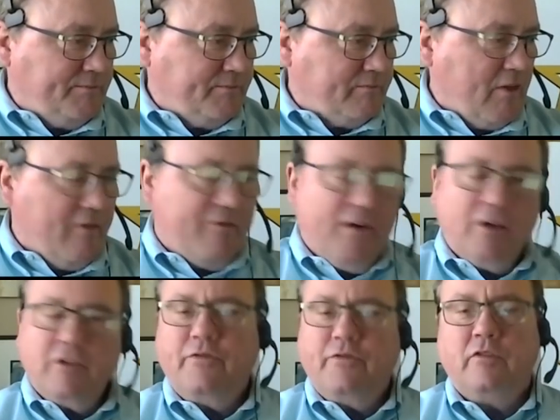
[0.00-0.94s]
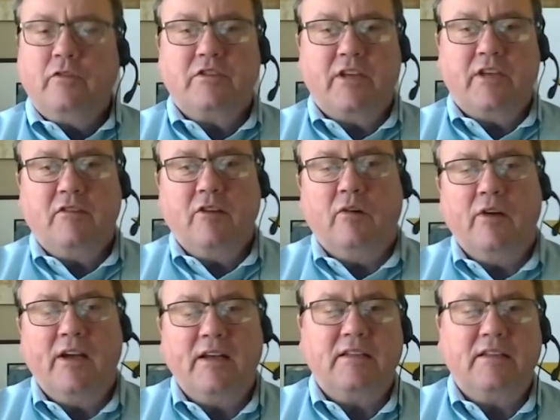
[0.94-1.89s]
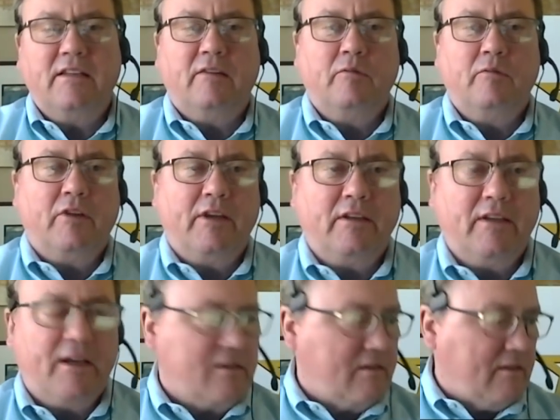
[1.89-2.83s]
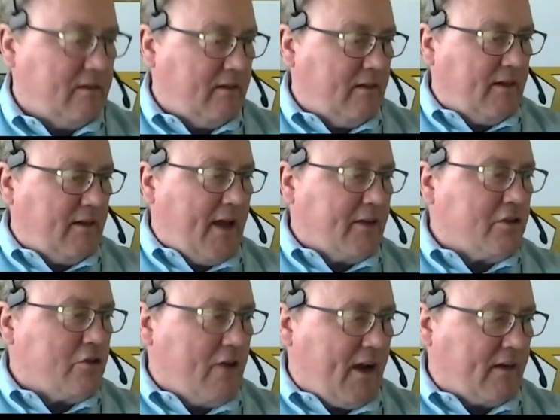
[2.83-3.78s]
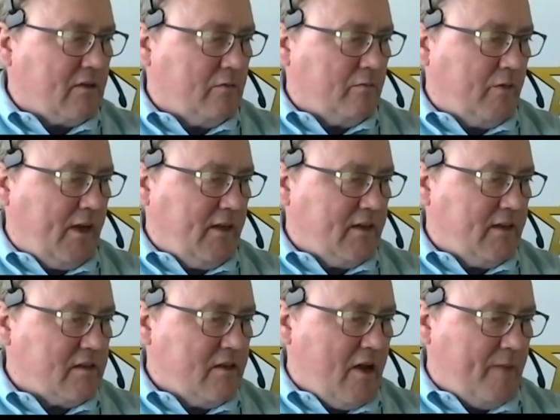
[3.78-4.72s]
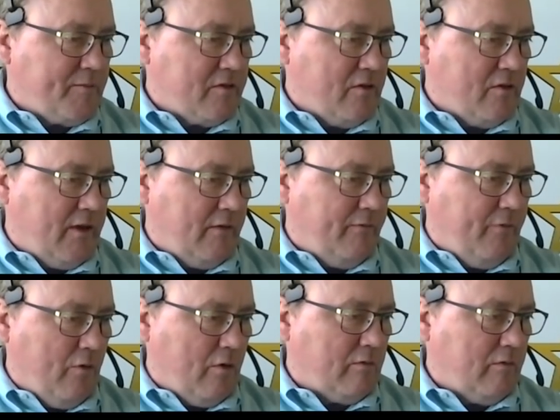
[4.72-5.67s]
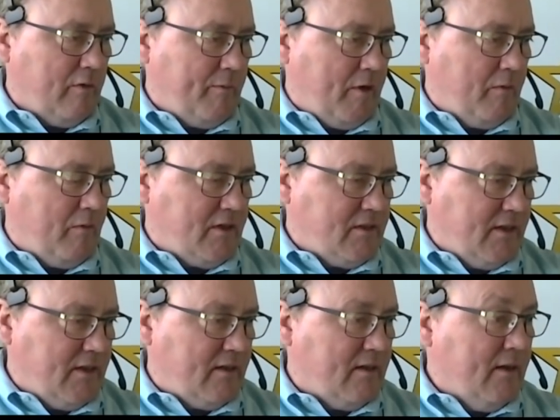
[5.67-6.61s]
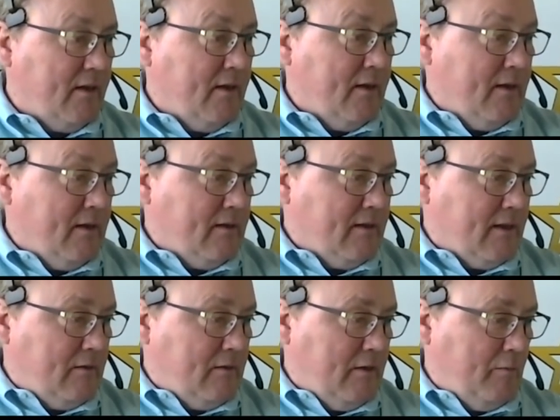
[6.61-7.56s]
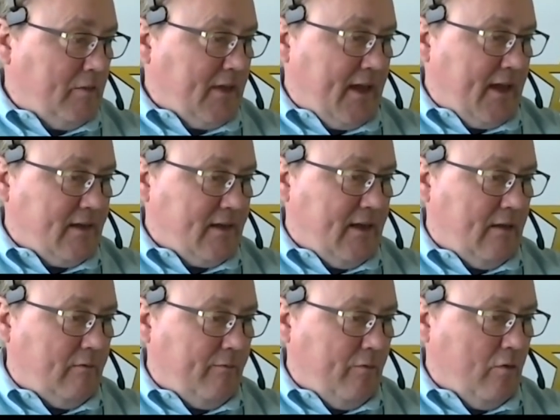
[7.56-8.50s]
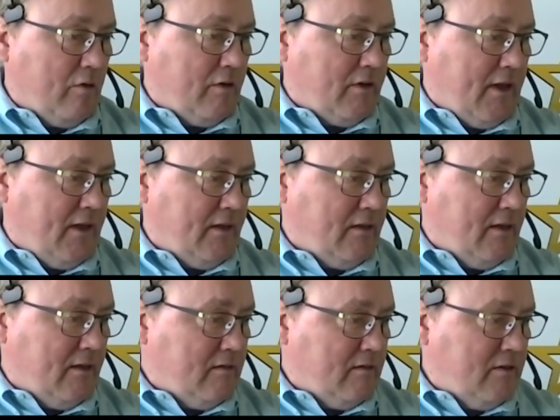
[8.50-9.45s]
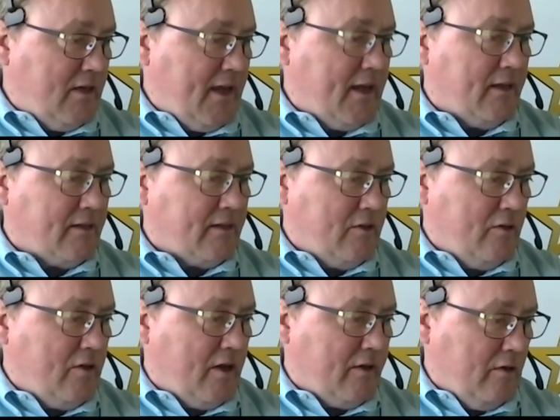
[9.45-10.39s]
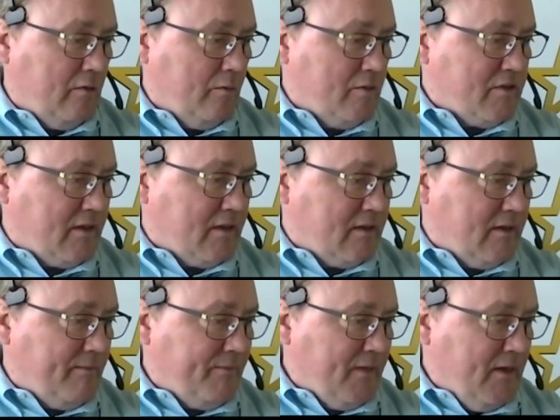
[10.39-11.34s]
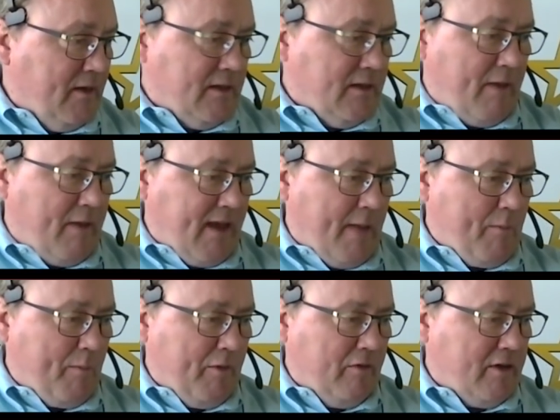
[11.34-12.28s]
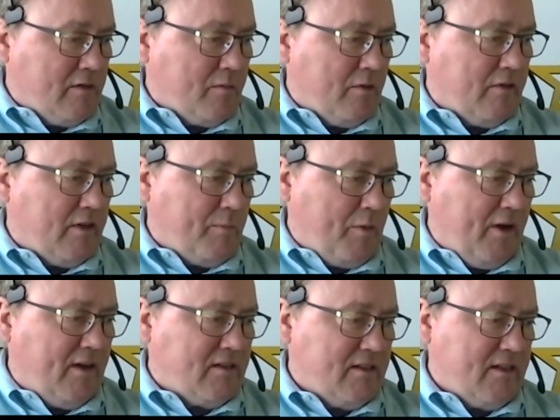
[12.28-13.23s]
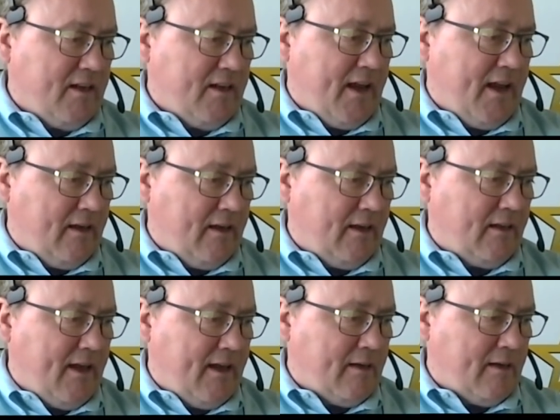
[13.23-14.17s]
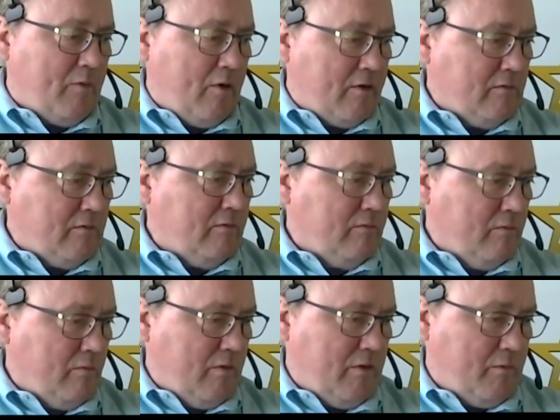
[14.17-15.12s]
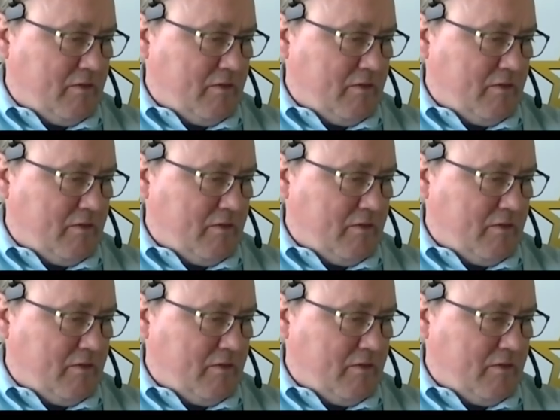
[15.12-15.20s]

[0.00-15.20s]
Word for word: Fearless Phil Zito had a really nice extract on when he did a synopsis on N4 about what he said that what they added to N4 and to Analytics 2.0 was that the main capabilities were that the pre-existing analytic data model, it was